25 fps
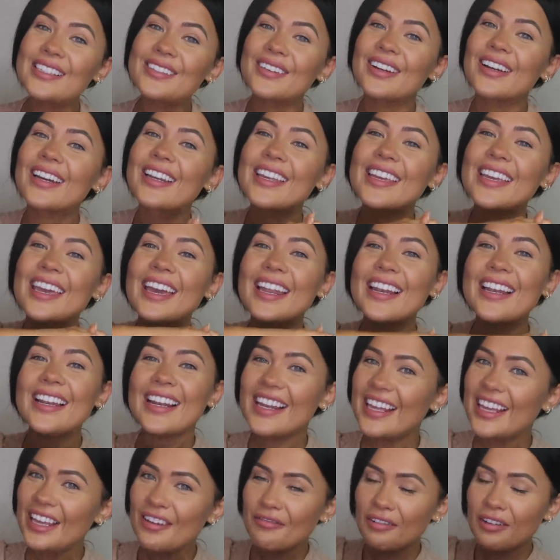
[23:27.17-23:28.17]
we're gonna get
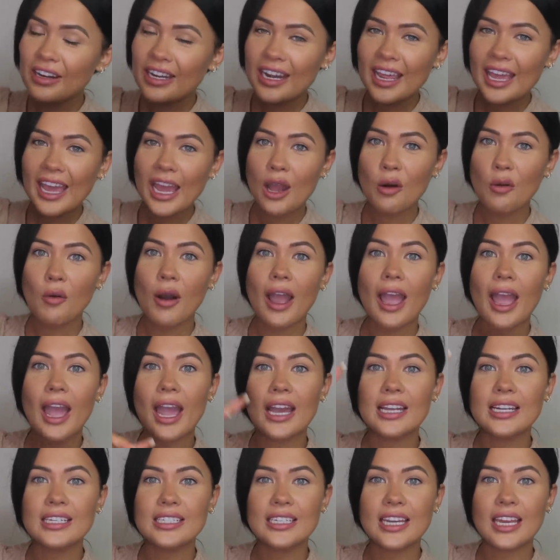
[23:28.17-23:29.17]
leaving now
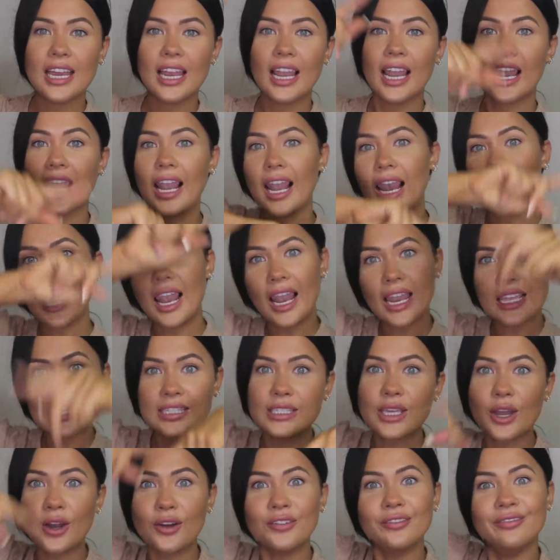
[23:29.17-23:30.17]
and let's
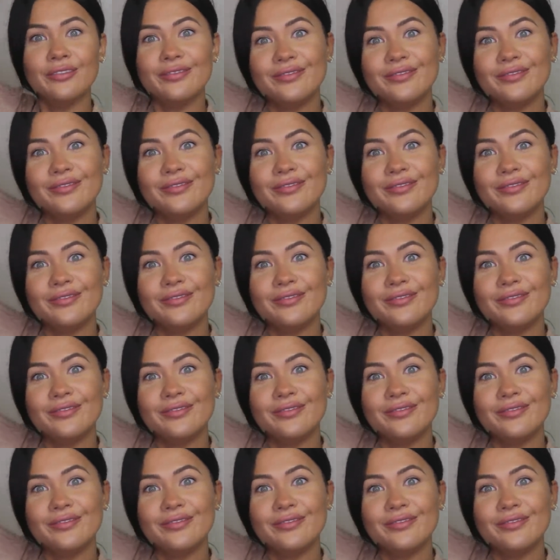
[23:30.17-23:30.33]
go.